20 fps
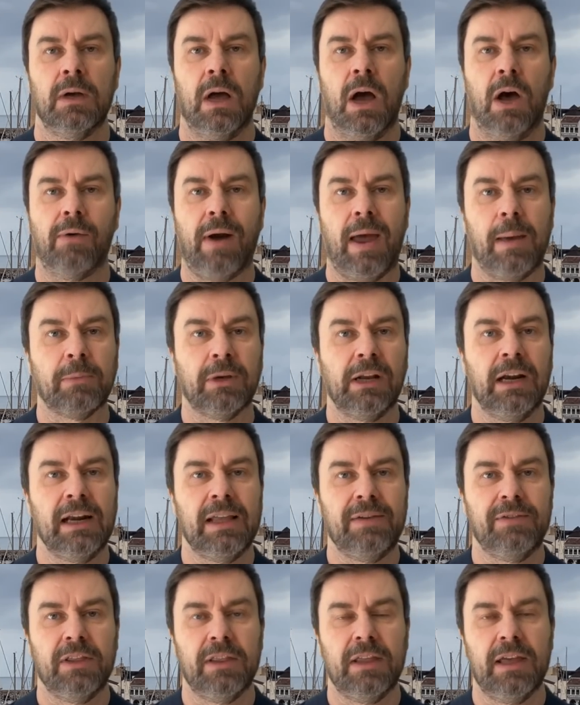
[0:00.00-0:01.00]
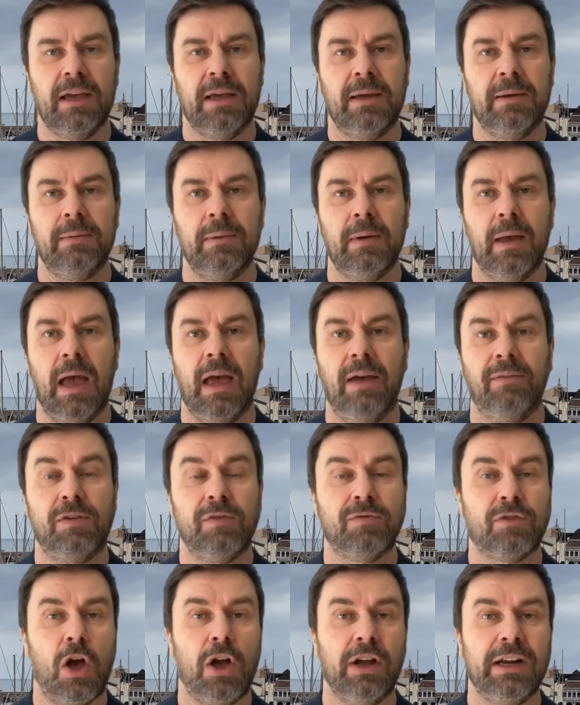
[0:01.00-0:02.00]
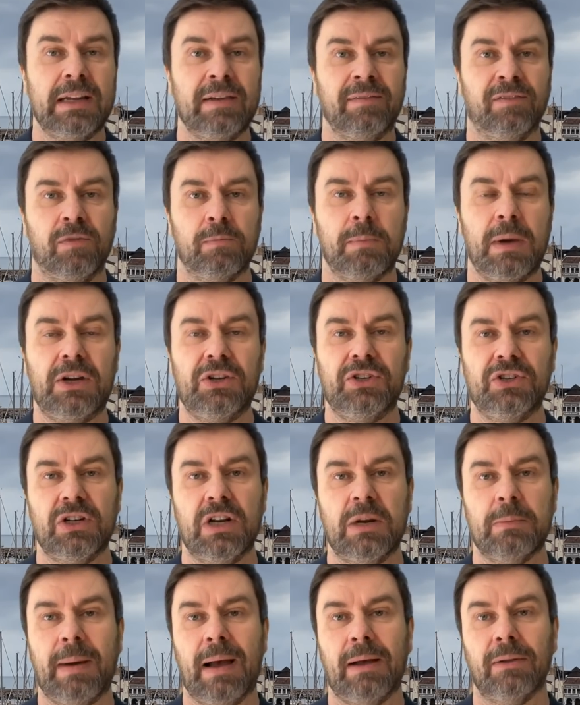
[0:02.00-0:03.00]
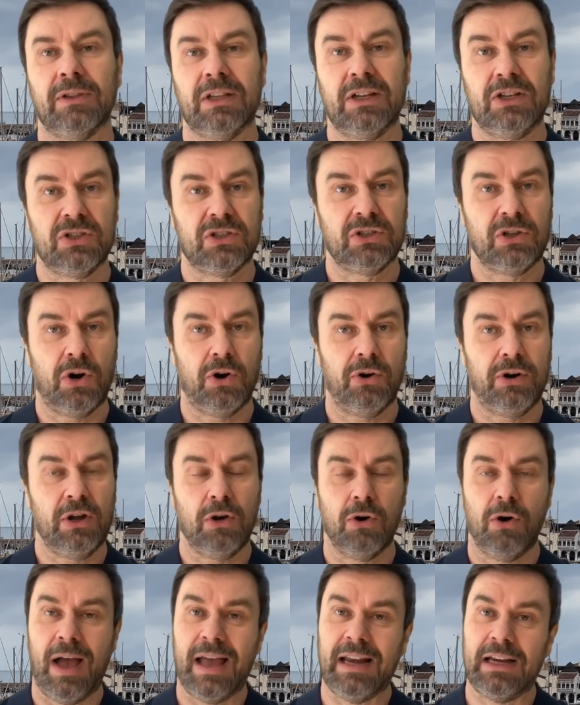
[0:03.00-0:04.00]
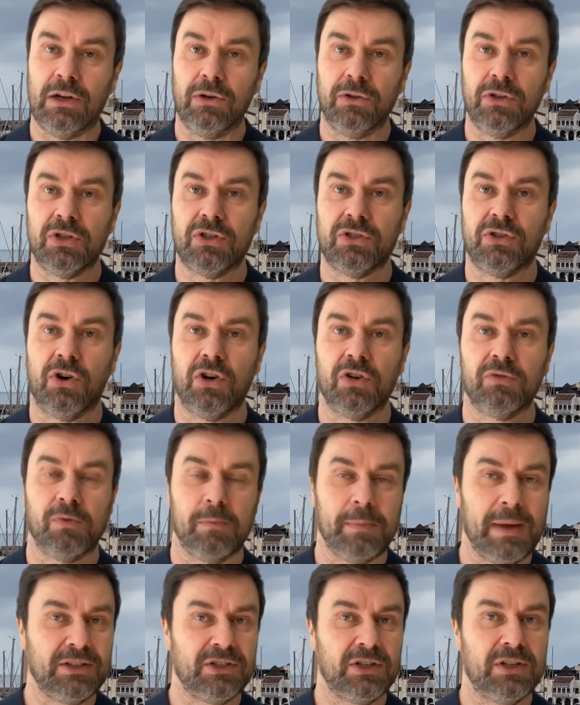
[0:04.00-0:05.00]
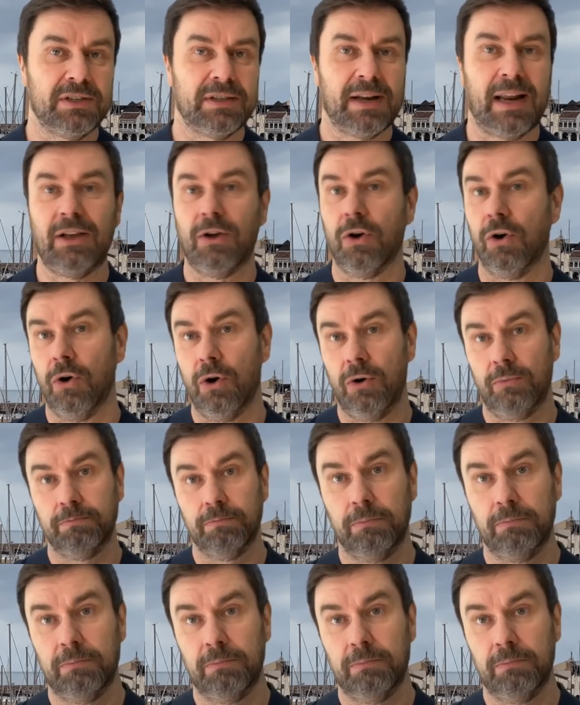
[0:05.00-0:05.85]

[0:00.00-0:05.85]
All right, I'm going to leave it there. If you've got any information about this story or any other stories we mentioned today or